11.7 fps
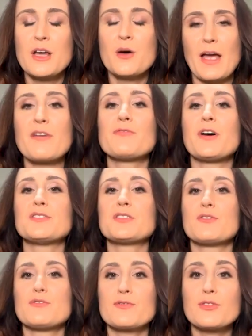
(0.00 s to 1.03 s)
I felt
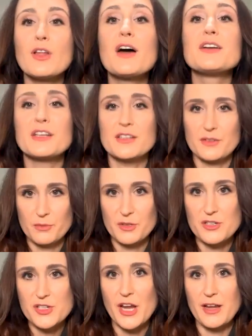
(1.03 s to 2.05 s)
flooded with
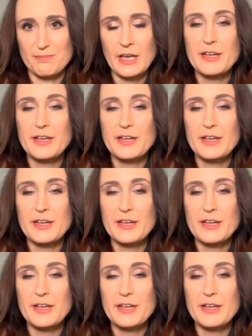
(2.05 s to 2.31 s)
shame.